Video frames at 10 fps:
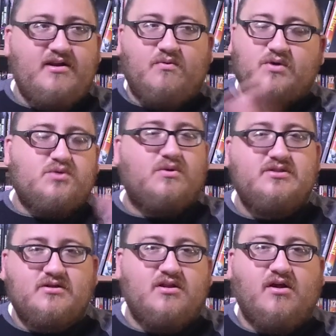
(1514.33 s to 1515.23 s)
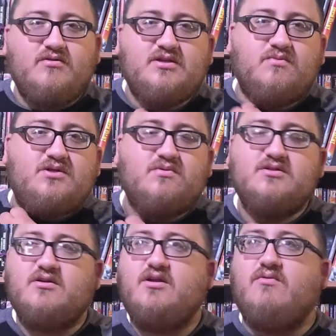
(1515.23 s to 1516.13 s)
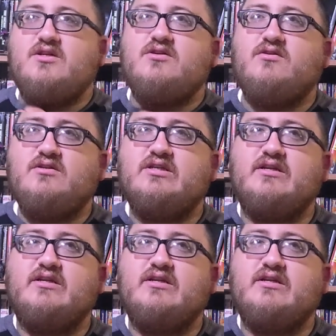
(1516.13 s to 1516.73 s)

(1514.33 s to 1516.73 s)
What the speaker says: and which ones are clones and which ones are the originals,